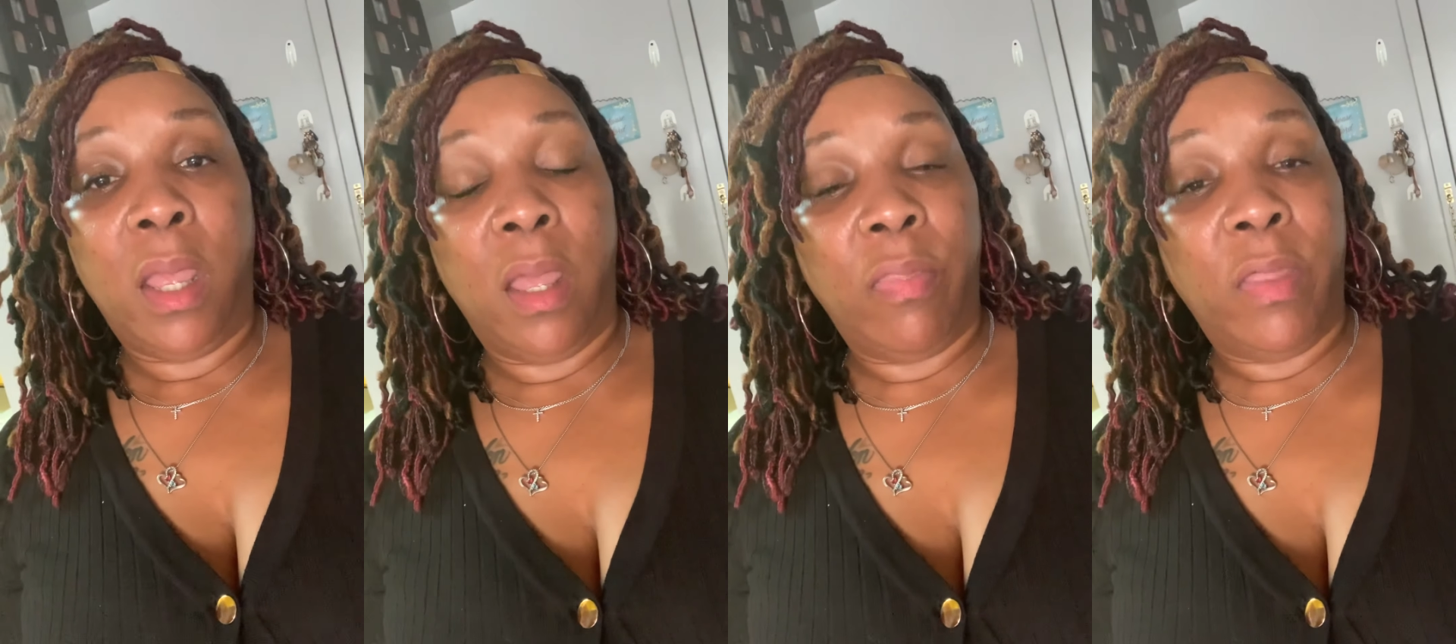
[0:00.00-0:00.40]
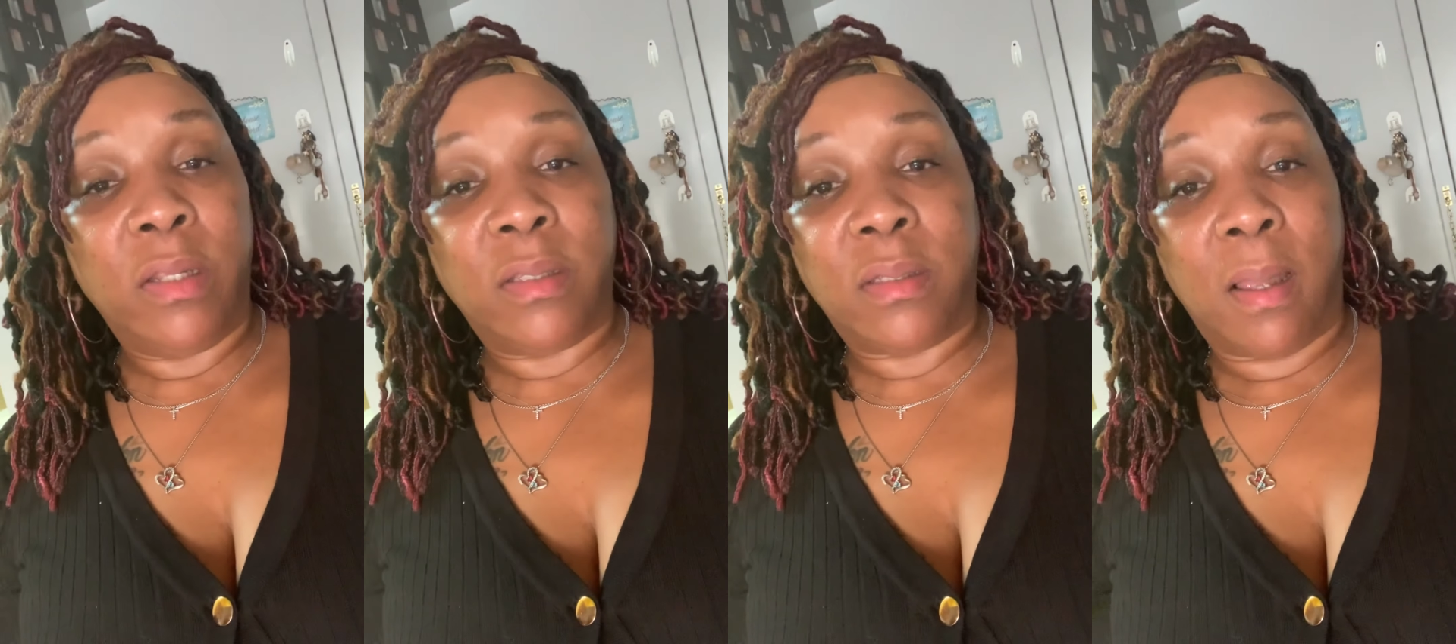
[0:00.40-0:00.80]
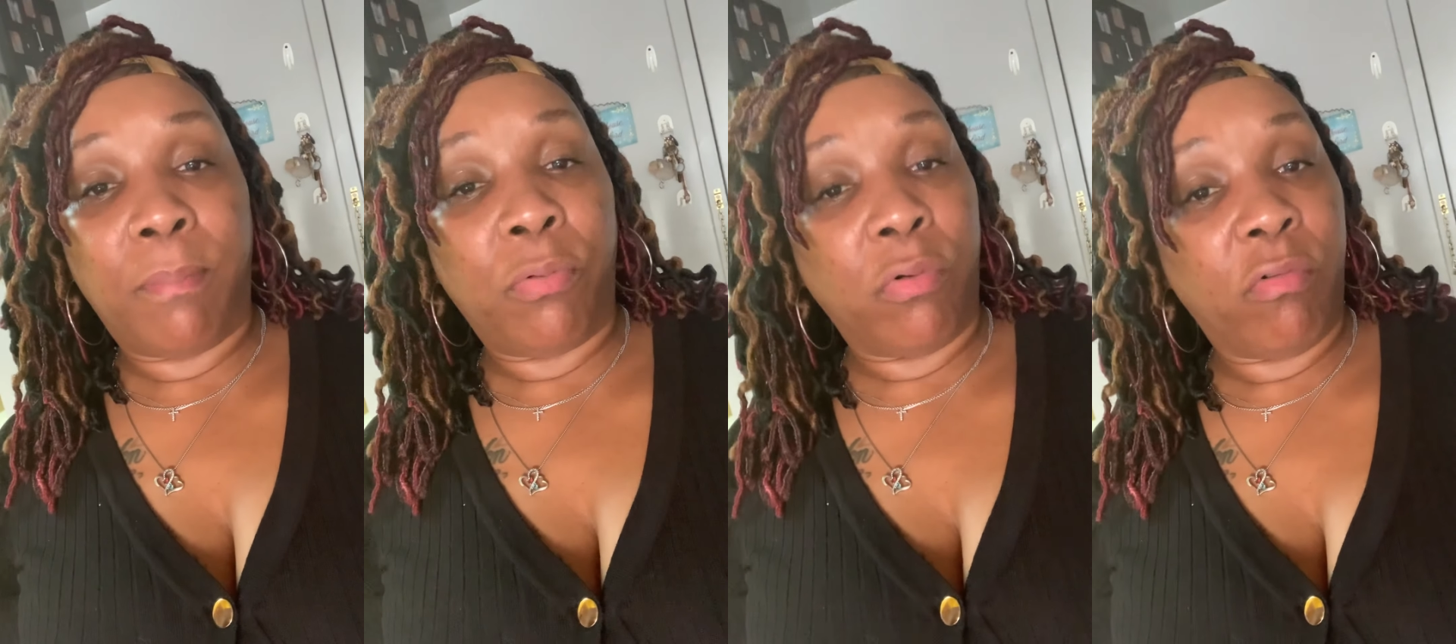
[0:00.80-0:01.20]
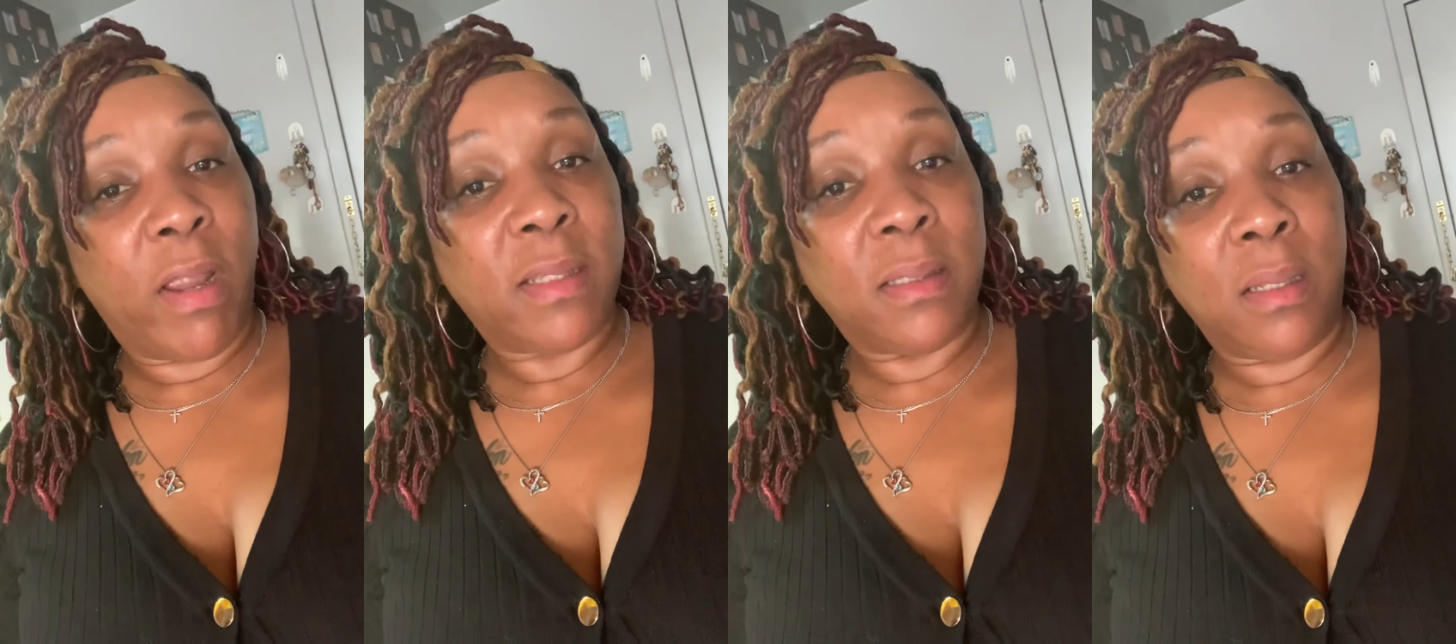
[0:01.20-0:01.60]
and then stop
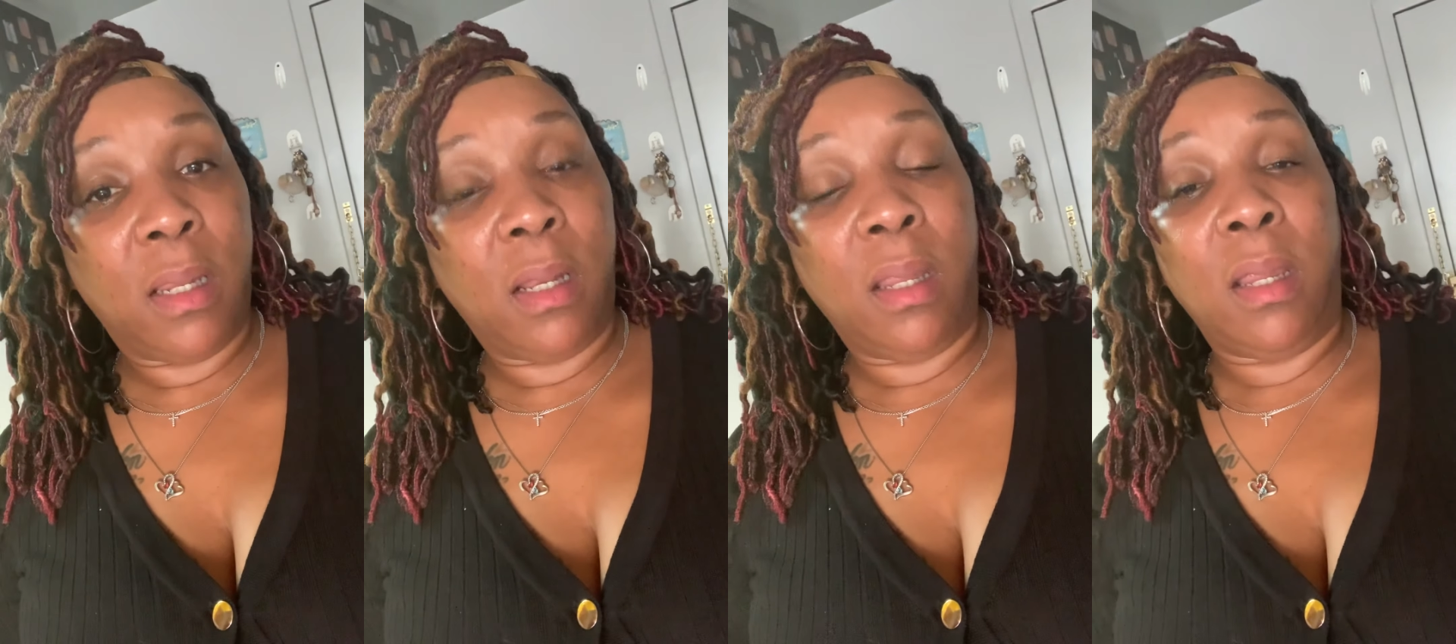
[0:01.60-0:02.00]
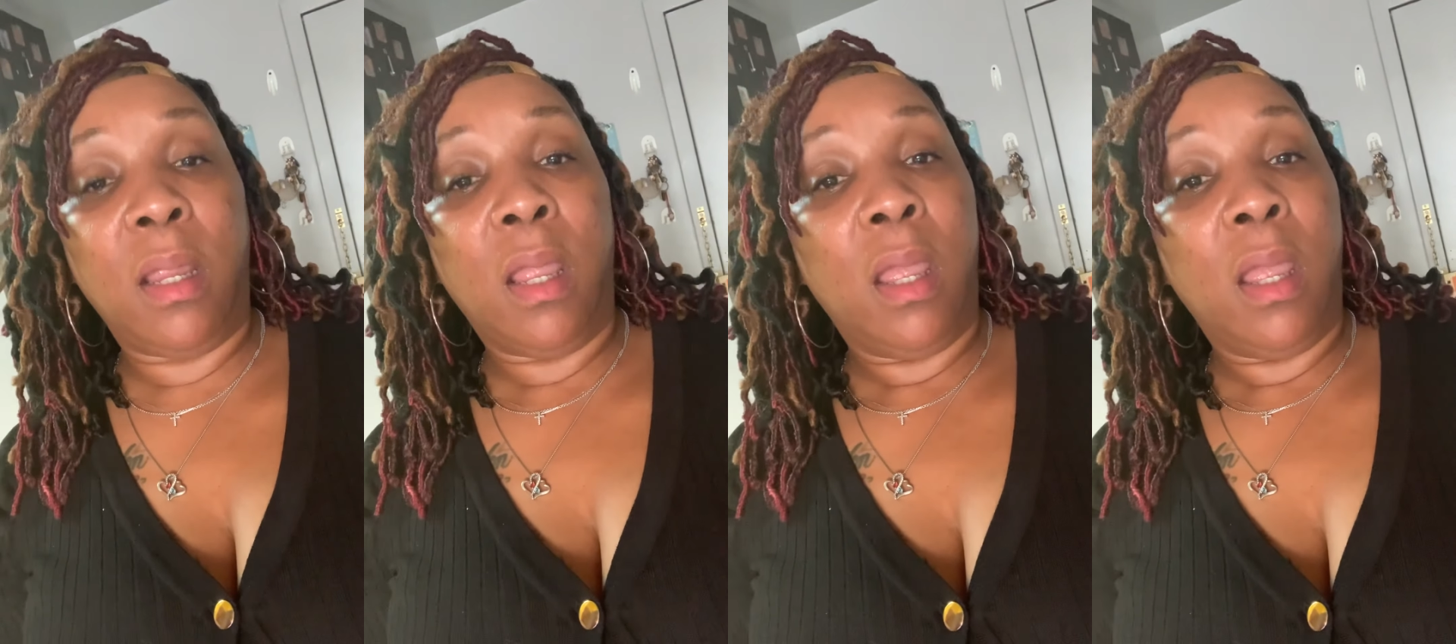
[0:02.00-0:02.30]
procrastinating